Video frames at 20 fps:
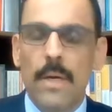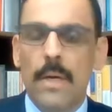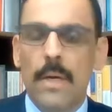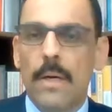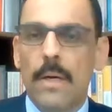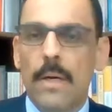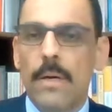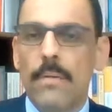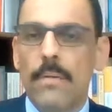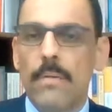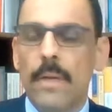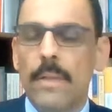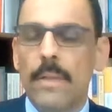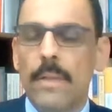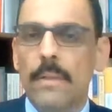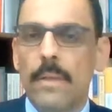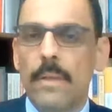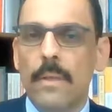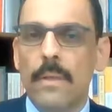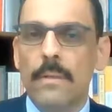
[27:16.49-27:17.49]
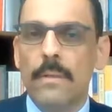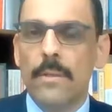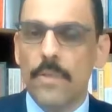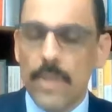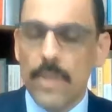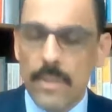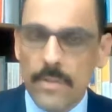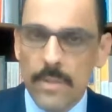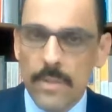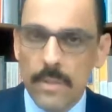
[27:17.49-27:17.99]
When the
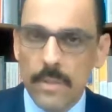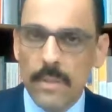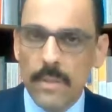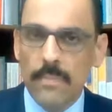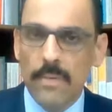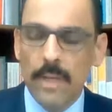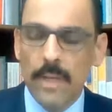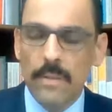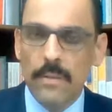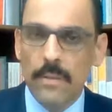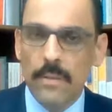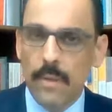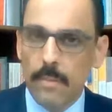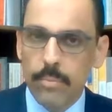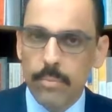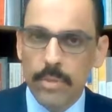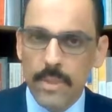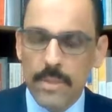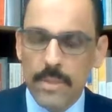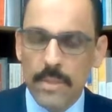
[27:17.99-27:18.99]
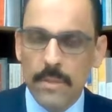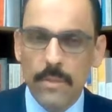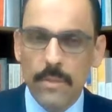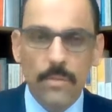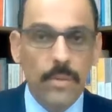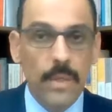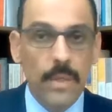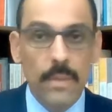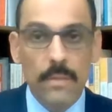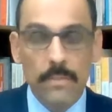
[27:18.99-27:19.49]
chancellor invited our
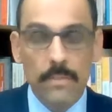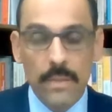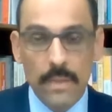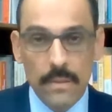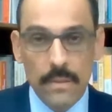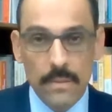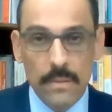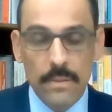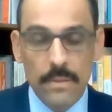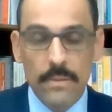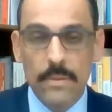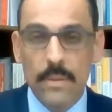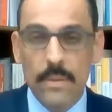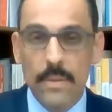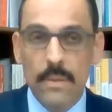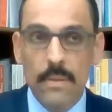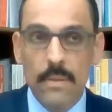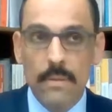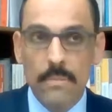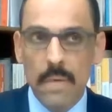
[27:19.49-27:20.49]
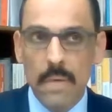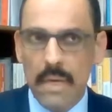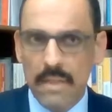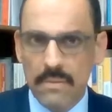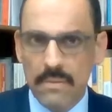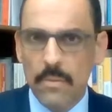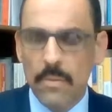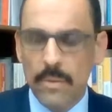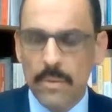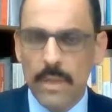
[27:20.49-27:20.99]
president together with other
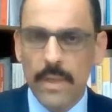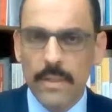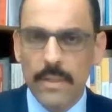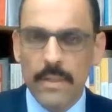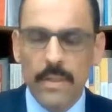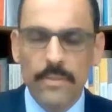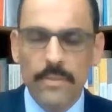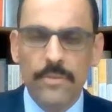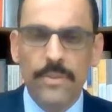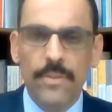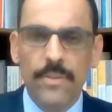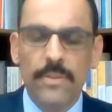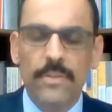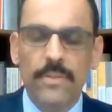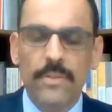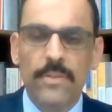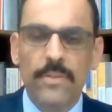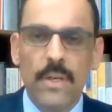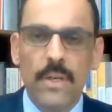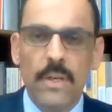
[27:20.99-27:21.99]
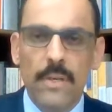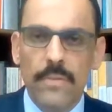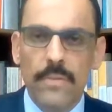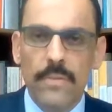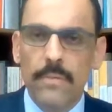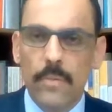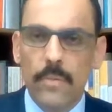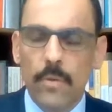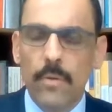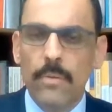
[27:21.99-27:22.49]
8 or 9 countries, in
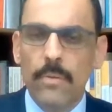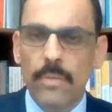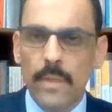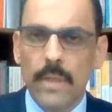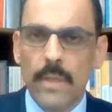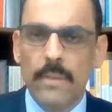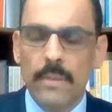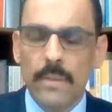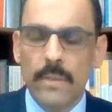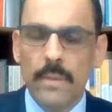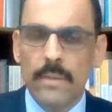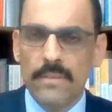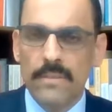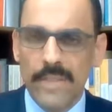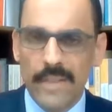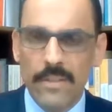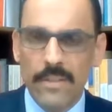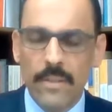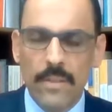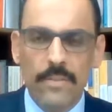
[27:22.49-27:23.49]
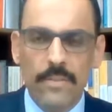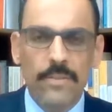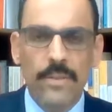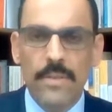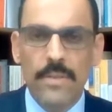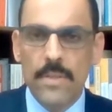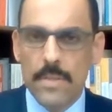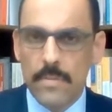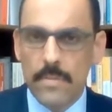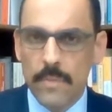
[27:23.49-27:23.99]
fact, we're all together, there are 10
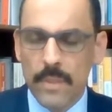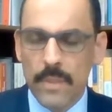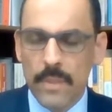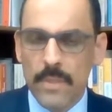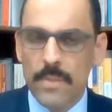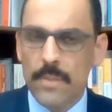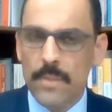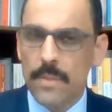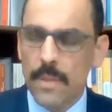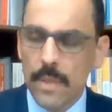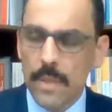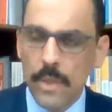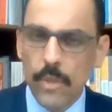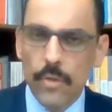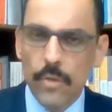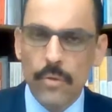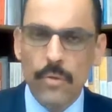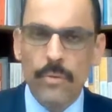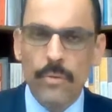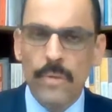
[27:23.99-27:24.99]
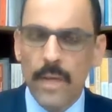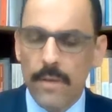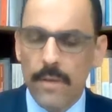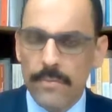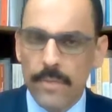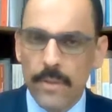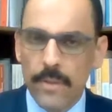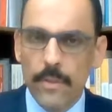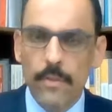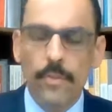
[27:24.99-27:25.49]
countries as well as the EU, the
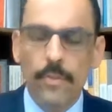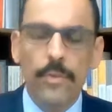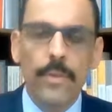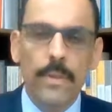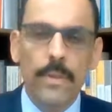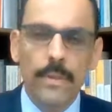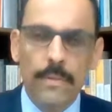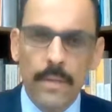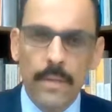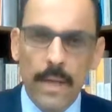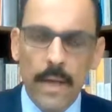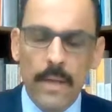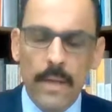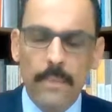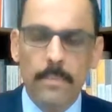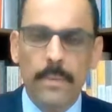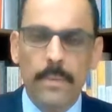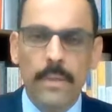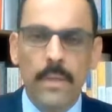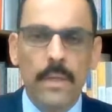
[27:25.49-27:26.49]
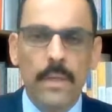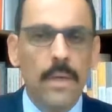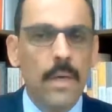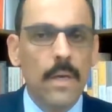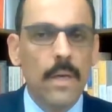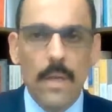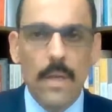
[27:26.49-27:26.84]
African Union, the Arab League,